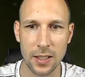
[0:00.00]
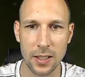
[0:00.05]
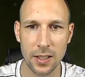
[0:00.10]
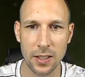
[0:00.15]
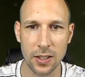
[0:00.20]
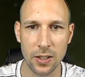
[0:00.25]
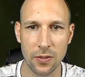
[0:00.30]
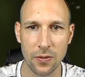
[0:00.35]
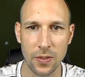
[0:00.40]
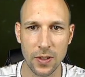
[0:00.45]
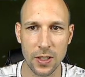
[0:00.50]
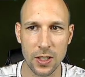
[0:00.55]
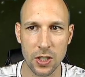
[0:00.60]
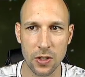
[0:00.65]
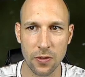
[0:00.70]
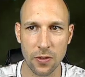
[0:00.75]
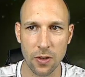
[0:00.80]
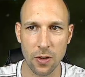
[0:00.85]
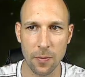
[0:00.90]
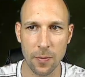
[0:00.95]
switch
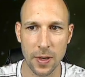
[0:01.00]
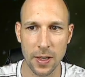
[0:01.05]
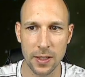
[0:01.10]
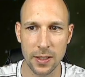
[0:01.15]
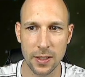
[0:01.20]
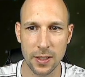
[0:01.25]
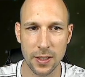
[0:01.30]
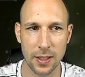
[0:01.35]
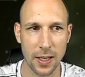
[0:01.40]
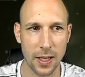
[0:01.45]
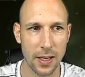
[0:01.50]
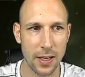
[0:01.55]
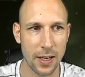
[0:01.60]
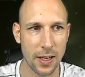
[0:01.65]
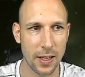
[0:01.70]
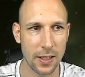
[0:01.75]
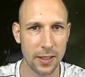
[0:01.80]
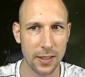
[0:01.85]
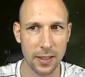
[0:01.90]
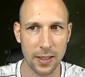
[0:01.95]
from my
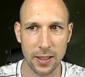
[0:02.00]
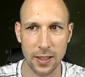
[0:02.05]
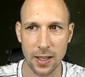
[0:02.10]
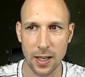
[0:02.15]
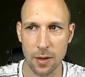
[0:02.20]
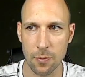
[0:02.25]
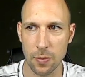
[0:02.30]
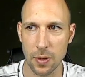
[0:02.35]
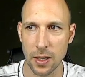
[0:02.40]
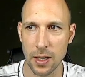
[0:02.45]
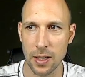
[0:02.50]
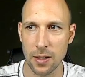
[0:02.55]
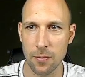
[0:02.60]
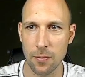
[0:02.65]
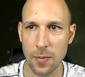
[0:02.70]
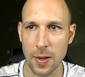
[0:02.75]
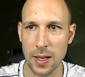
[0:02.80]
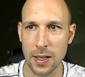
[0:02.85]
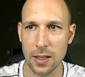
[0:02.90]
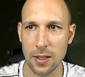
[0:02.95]
standard setup and
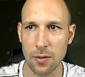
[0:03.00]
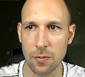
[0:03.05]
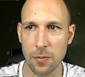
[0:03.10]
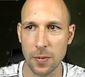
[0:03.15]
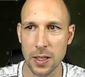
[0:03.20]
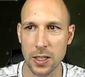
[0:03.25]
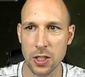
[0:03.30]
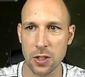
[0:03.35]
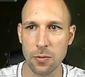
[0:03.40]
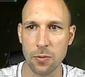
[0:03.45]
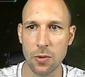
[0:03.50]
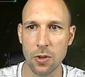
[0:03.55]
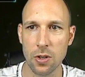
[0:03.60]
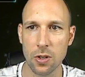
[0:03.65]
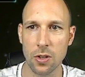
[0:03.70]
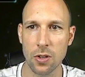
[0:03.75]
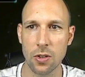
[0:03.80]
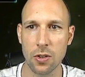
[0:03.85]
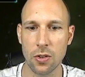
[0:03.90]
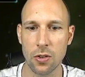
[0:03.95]
made it much more
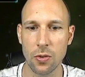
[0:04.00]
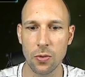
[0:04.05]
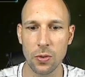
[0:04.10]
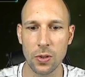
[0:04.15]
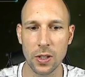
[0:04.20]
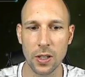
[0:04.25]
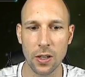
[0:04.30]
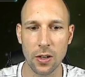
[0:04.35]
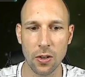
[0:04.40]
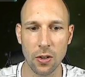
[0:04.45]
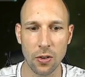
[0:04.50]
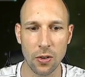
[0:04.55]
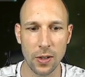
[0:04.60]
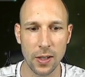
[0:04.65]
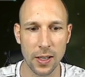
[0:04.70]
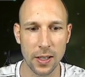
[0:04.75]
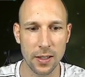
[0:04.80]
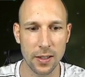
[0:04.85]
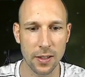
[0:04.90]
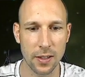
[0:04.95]
cruiser
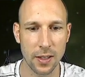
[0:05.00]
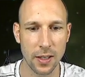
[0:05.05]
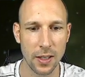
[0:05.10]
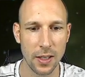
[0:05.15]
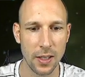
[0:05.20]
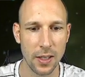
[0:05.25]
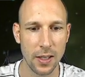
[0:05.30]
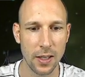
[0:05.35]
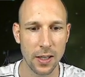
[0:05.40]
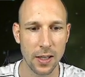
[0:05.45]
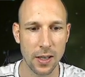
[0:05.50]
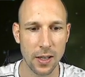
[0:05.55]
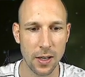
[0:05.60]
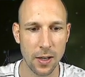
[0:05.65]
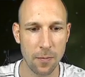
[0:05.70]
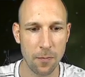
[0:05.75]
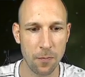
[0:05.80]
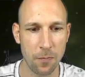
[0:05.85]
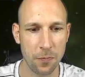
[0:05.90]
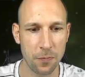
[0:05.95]
oriented.
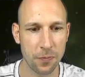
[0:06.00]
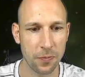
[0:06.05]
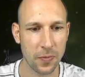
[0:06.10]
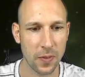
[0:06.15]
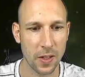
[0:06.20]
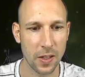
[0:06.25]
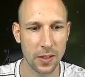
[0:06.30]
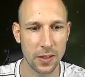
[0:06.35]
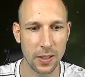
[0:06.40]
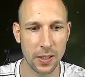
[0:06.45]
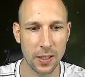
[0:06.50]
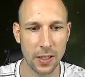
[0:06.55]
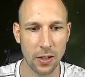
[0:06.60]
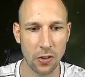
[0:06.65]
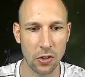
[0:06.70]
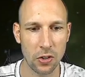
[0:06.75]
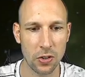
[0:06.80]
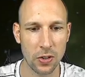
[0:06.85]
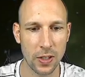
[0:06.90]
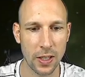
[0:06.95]
This
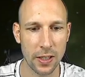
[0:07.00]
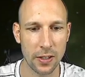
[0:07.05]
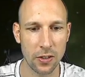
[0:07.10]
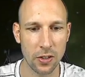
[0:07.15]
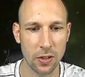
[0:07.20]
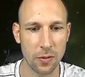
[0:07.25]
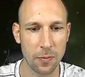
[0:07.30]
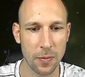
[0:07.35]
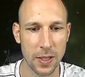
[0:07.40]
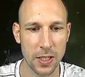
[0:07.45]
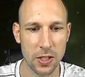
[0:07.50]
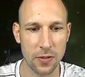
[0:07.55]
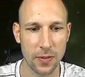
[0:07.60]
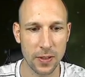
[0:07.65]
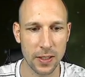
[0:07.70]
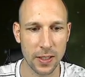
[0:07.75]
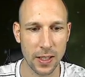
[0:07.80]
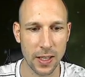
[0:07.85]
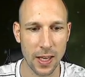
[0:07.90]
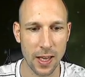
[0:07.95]
also does not match with
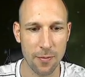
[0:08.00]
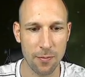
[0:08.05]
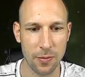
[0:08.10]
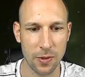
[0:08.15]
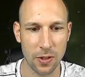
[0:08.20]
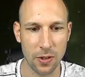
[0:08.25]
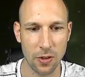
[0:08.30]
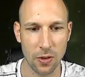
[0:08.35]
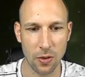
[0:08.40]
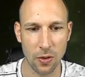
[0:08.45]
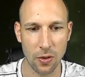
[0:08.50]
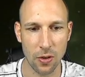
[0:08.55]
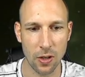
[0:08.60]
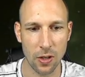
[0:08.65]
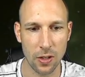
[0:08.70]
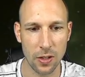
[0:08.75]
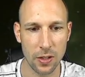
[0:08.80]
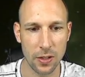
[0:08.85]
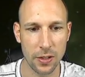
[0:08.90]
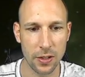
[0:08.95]
the captain
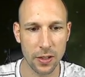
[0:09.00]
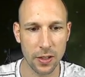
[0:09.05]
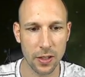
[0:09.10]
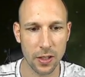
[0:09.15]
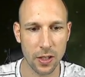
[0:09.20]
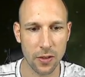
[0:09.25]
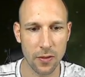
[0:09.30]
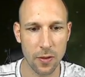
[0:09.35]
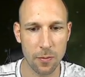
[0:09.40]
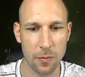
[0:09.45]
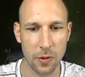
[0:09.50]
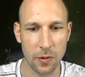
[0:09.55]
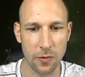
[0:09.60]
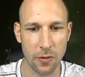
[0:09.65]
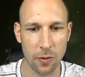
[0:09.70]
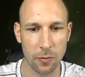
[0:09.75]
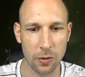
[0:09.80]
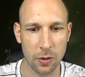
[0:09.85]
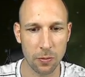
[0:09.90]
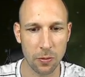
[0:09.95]
or the equipment
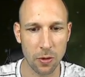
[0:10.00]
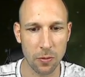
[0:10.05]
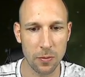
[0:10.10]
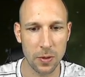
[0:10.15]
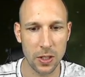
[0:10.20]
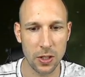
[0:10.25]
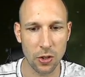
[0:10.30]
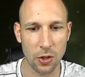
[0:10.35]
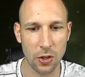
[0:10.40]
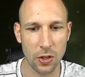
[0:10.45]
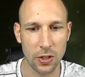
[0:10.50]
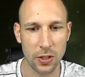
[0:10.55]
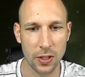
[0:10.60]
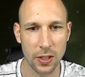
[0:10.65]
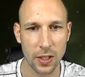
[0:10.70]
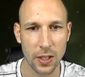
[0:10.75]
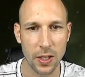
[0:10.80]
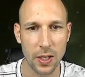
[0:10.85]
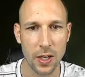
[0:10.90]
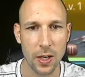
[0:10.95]
from the Prometheus,
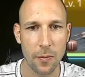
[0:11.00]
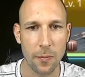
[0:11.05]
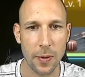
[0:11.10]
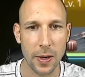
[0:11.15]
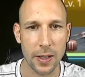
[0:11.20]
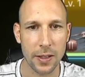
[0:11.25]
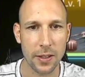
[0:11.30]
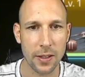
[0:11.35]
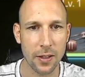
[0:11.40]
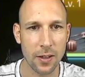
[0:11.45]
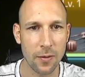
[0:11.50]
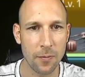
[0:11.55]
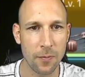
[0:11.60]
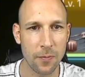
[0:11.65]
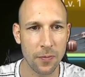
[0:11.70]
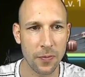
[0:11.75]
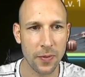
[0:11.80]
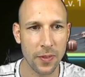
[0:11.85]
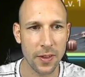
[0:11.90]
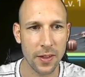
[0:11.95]
but
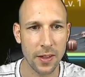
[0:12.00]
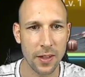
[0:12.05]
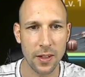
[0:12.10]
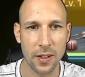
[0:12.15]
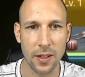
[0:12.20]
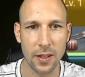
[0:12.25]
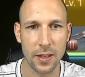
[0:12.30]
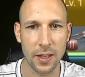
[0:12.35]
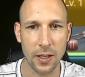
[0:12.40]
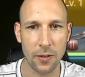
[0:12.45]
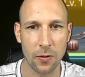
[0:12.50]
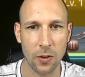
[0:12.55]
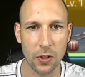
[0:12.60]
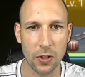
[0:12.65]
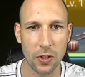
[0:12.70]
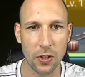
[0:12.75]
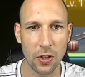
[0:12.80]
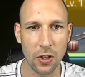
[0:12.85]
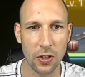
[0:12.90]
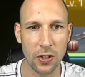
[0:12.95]
that was
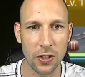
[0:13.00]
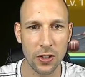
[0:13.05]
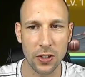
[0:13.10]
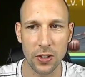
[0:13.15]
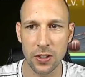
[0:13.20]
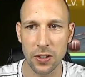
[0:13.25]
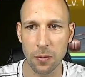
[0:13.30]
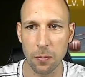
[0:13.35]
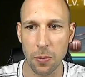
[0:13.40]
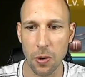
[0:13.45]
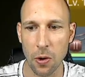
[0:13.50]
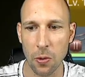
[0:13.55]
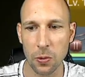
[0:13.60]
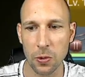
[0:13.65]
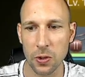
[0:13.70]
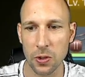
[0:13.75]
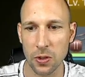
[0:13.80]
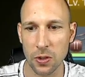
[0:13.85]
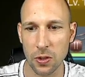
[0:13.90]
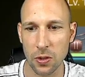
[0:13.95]
not
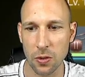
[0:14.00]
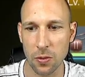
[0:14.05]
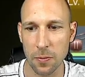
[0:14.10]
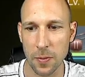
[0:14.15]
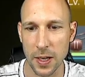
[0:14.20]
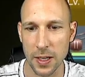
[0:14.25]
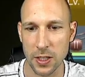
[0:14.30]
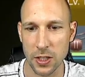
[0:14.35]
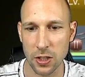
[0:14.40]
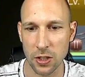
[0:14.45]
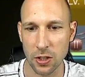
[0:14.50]
supposed to match,